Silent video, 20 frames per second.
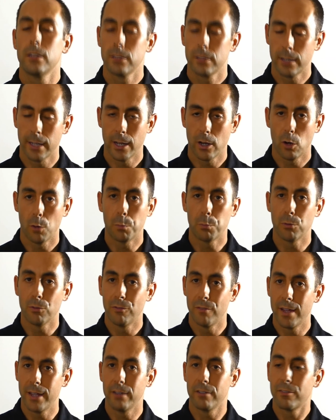to help
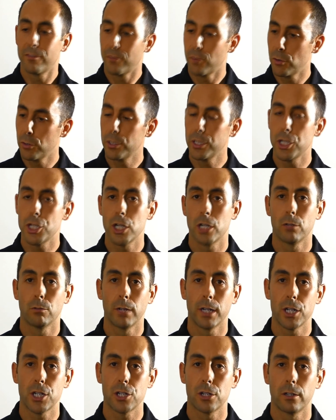prevent further
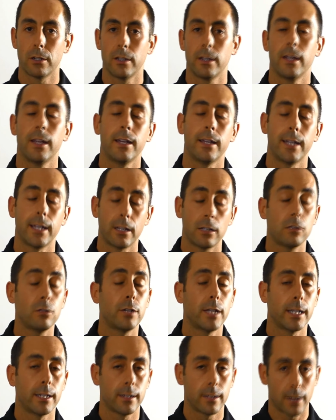degeneration,
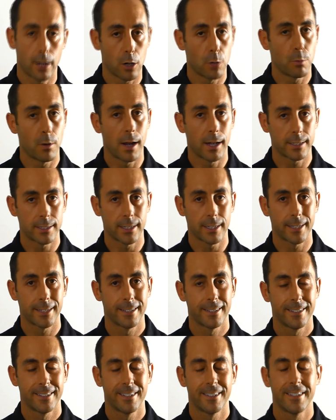including chiropractic.
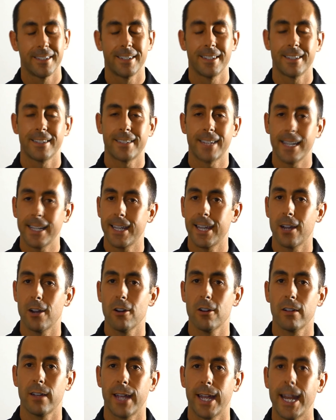Take
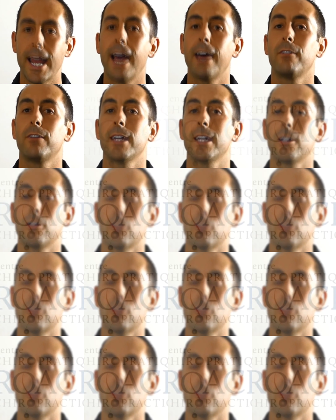care and have a